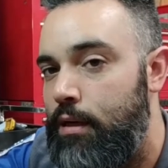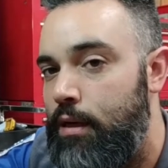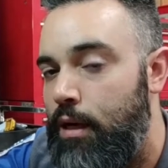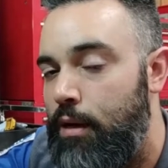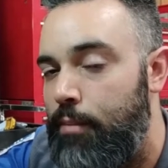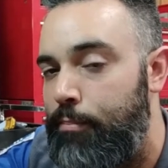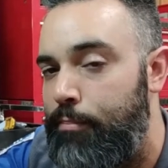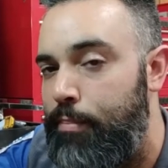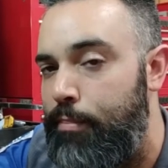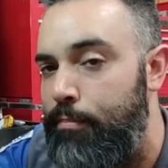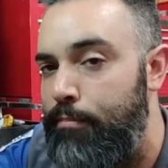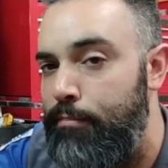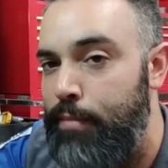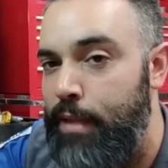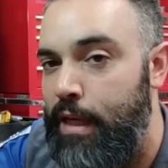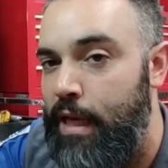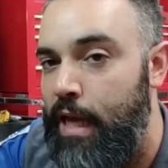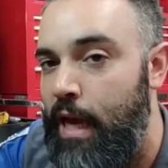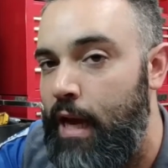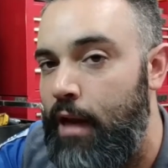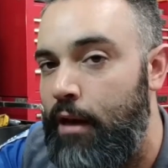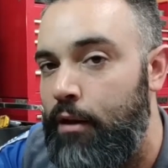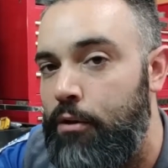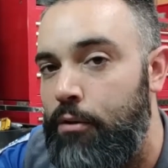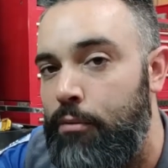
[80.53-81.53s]
a
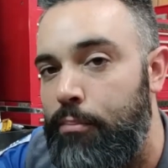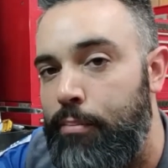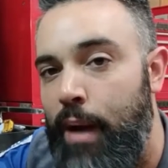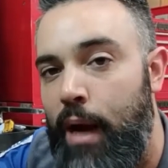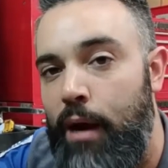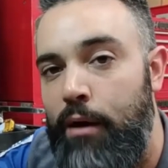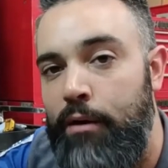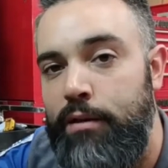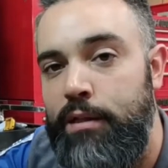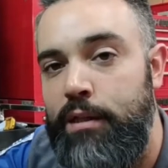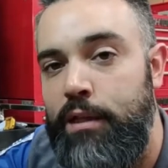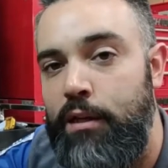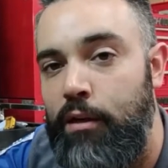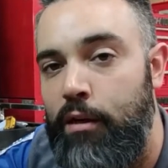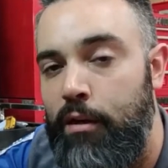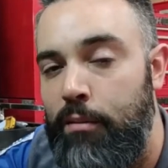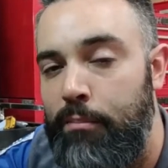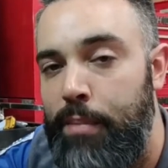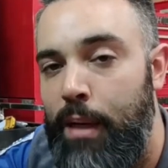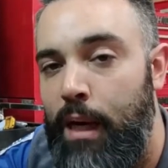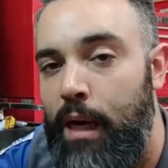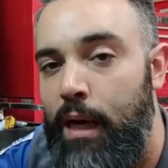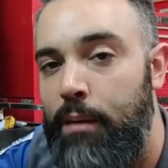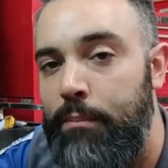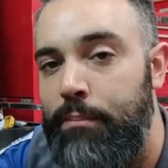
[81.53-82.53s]
mechanical power steering
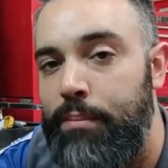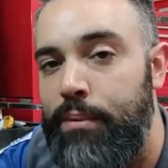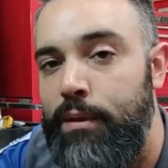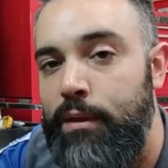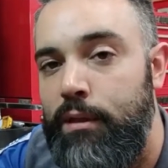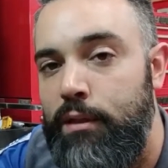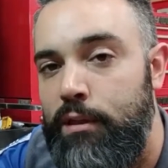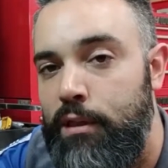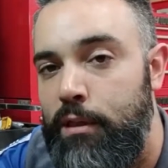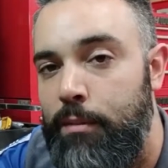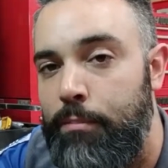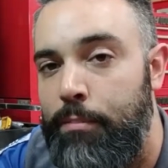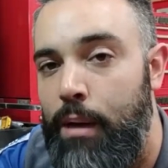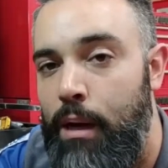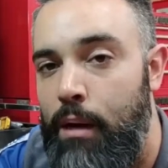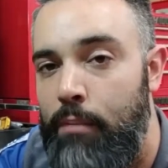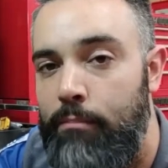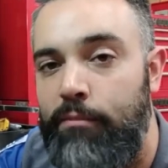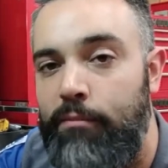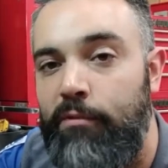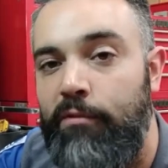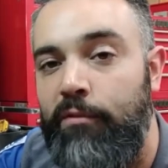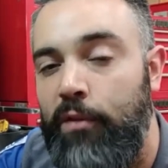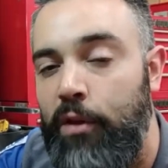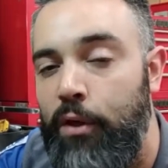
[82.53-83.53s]
pump to
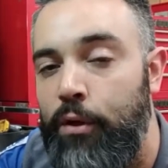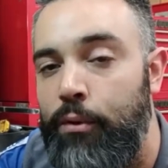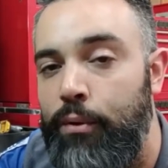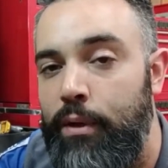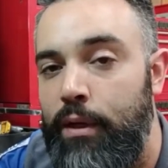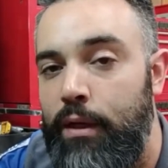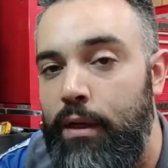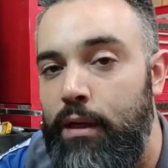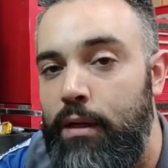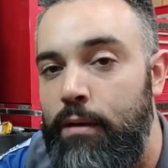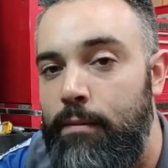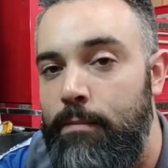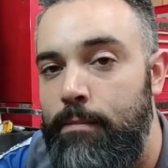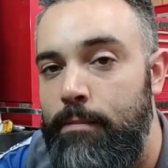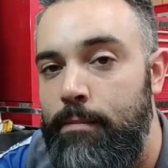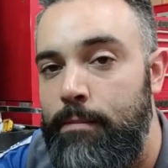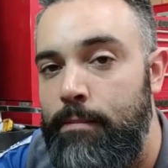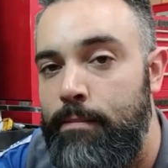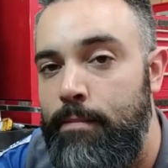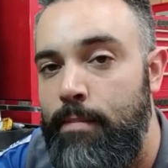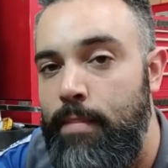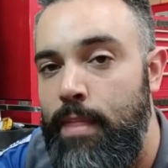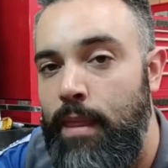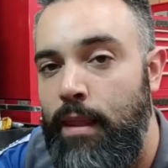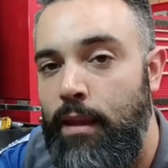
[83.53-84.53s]
pump fluid.
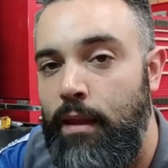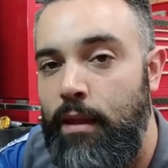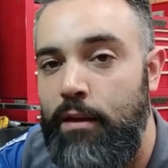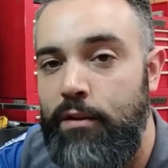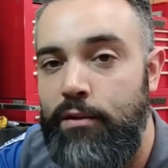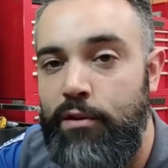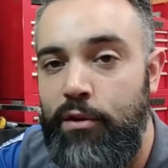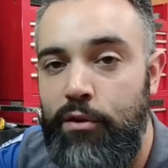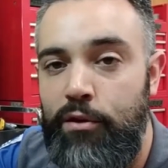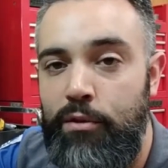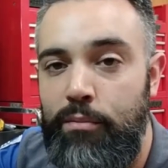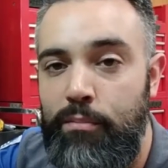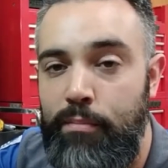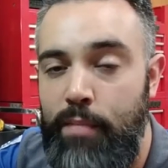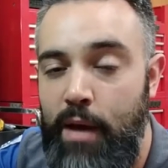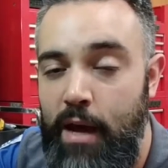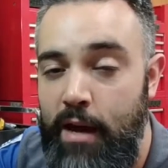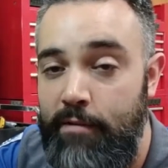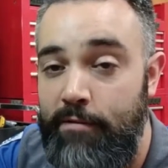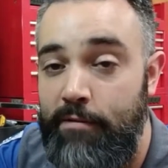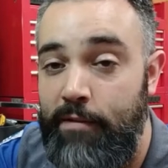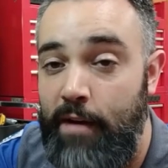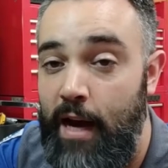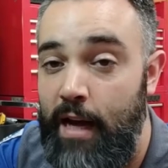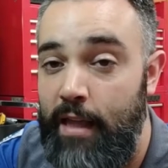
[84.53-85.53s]
So you may
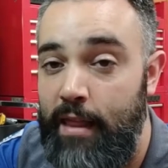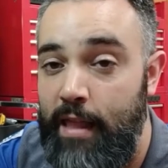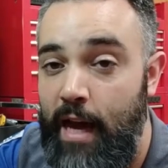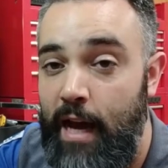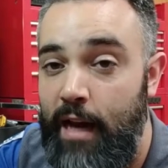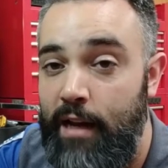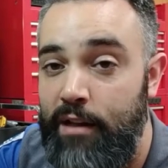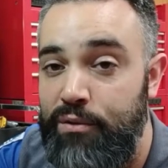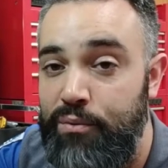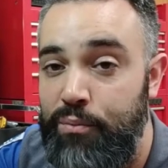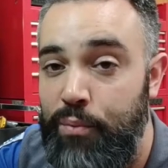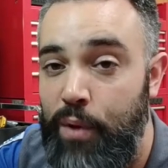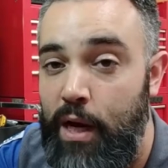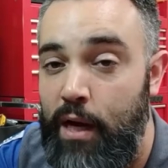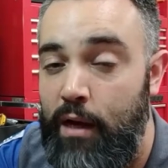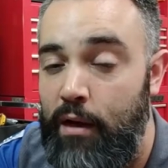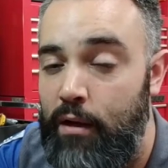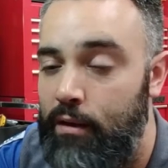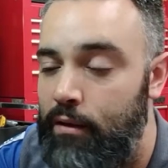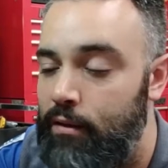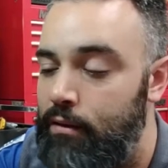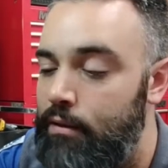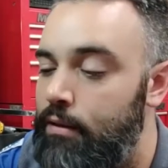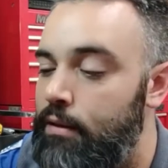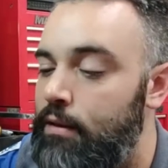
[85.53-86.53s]
find that as
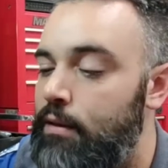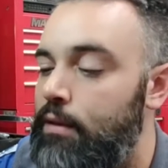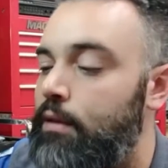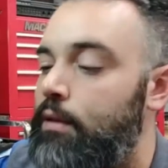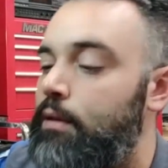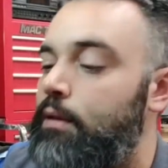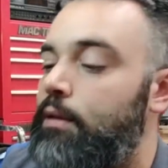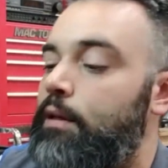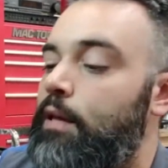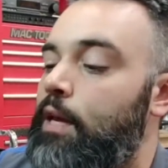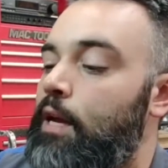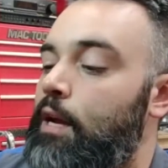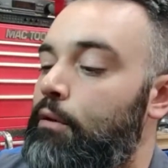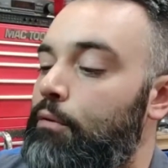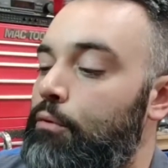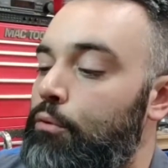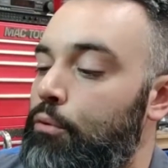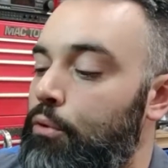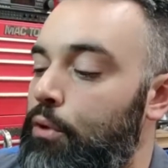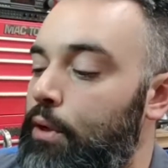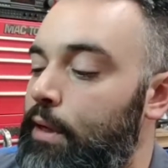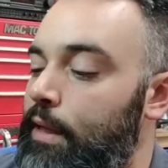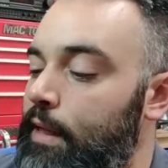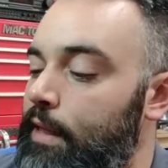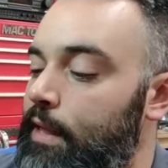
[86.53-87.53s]
well. Can't
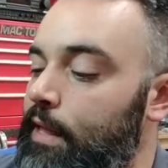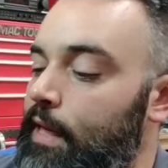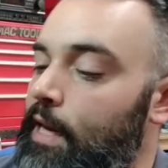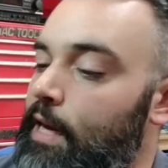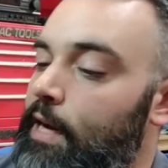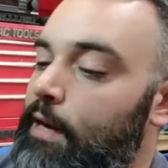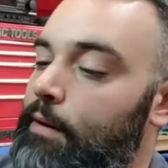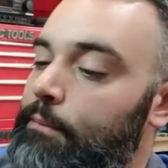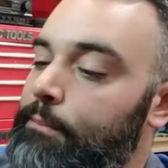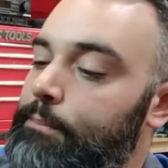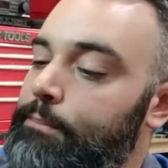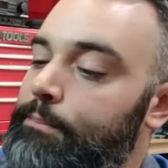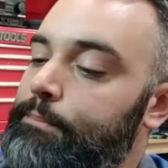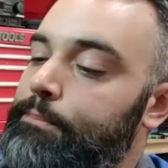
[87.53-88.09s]
rule anything out.